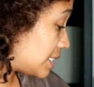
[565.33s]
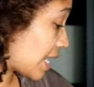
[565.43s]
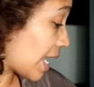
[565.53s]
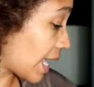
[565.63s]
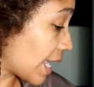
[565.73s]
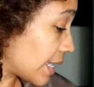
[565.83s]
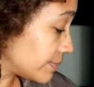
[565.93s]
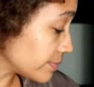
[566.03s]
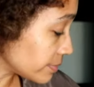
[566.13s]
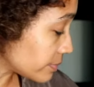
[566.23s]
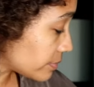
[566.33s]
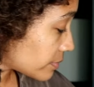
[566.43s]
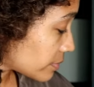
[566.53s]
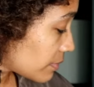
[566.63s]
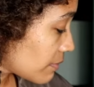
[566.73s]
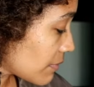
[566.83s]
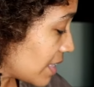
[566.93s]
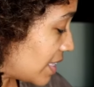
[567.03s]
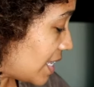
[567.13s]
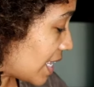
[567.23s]
And
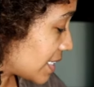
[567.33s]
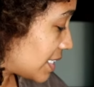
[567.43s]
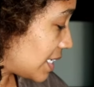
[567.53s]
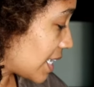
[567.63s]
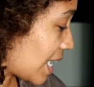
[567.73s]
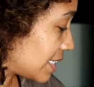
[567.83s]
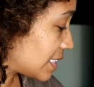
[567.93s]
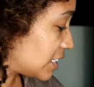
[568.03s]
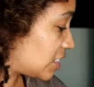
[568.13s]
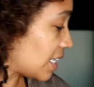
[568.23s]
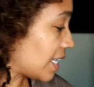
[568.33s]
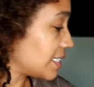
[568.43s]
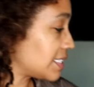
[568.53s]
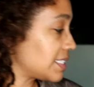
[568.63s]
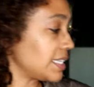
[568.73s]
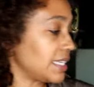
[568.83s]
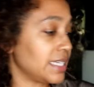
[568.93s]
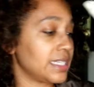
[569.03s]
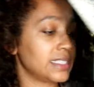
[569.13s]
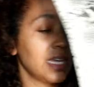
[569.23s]
the next thing I suggest
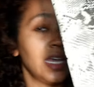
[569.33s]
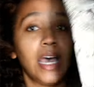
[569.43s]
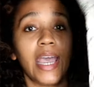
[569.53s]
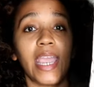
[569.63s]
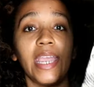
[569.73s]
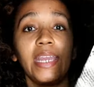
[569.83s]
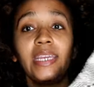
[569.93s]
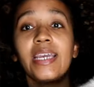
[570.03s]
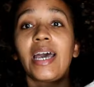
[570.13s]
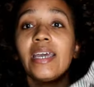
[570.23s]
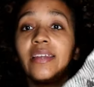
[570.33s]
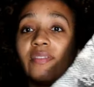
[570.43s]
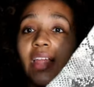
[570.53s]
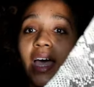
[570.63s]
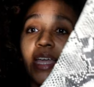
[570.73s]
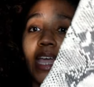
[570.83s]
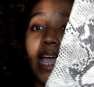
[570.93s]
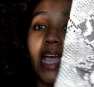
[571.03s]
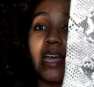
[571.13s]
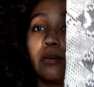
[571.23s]
is any kind of like
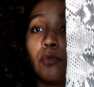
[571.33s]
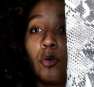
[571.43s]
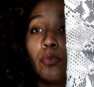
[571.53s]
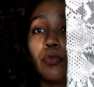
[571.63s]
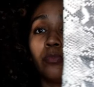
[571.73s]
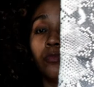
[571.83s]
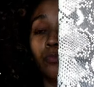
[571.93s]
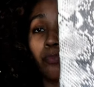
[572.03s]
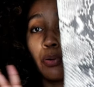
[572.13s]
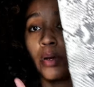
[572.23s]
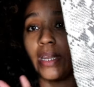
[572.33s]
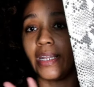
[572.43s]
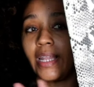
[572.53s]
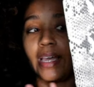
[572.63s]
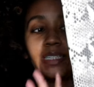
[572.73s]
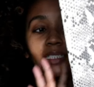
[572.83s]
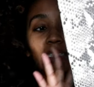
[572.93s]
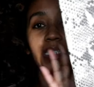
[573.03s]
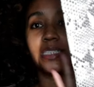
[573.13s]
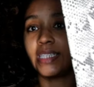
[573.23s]
animal print. Like this
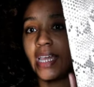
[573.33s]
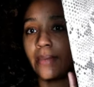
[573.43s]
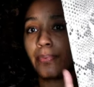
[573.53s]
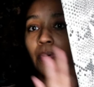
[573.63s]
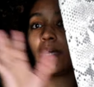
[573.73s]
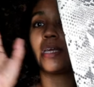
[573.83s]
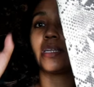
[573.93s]
is a snake print,